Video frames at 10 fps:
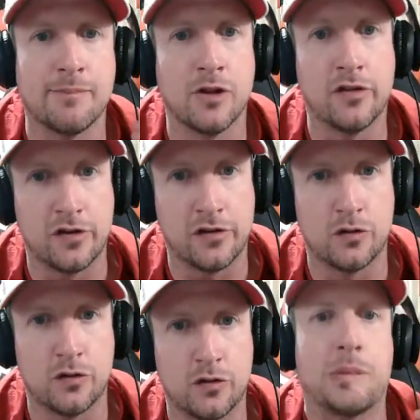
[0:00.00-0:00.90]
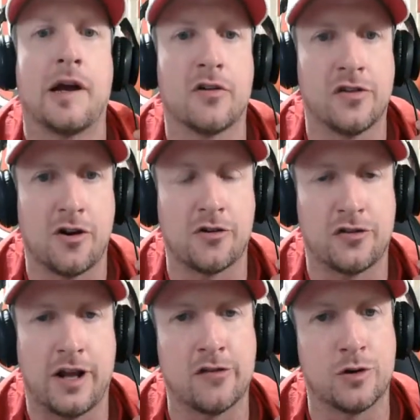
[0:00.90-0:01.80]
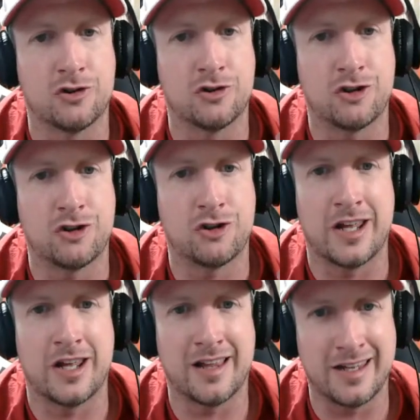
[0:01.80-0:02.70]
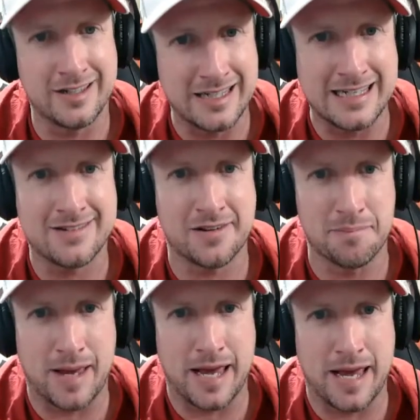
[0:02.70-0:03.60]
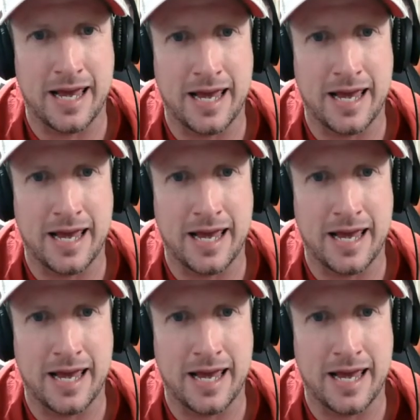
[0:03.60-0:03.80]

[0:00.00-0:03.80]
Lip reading: listens to his players, and understands what changes that they need to make